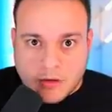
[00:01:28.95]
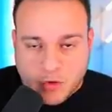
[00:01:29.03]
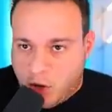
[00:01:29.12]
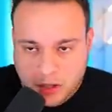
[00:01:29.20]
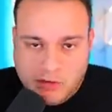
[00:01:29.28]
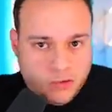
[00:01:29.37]

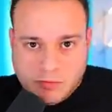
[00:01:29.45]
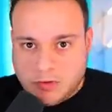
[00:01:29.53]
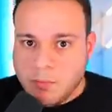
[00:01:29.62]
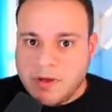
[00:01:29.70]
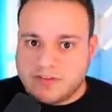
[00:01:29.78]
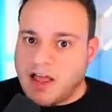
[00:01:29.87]
You quick, you,
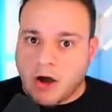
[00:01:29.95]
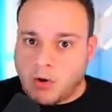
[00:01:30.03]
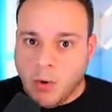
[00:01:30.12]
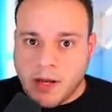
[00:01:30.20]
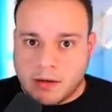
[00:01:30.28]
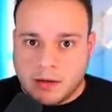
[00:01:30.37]
you mix
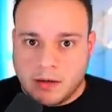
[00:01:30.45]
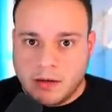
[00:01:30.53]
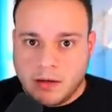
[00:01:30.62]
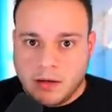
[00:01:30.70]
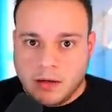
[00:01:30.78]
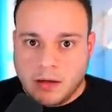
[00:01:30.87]
out
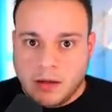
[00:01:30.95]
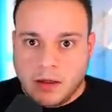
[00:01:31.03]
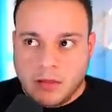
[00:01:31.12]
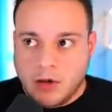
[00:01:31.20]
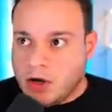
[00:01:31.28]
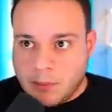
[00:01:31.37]
quick.
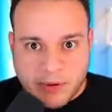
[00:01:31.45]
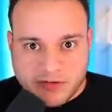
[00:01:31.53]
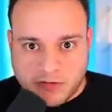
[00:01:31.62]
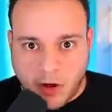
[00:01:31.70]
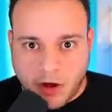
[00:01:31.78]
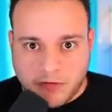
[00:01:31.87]
They're gonna get
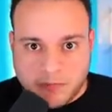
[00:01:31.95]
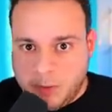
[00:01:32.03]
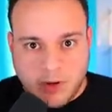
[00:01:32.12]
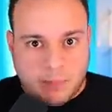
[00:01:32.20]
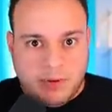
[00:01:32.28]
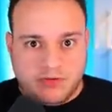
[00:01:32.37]
pissed off.
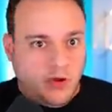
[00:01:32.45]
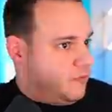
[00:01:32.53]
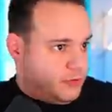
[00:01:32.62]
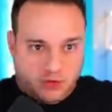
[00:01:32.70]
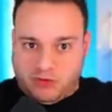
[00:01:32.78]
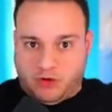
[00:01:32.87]
People get pissed
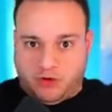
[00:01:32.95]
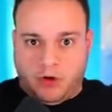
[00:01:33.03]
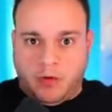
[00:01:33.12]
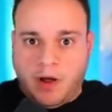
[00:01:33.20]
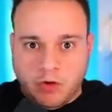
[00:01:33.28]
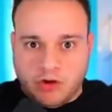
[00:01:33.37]
off. They'll, they'll
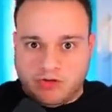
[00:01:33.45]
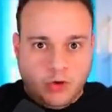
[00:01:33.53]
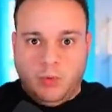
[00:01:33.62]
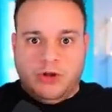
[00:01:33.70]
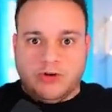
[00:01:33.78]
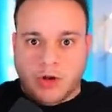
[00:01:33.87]
turn around, look
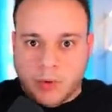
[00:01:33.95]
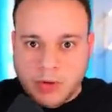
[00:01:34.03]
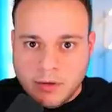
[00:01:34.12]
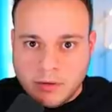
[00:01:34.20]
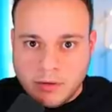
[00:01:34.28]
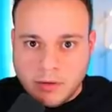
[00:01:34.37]
at you. What are you
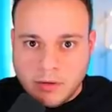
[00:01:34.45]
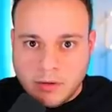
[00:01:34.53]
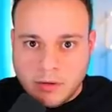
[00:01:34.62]
doing?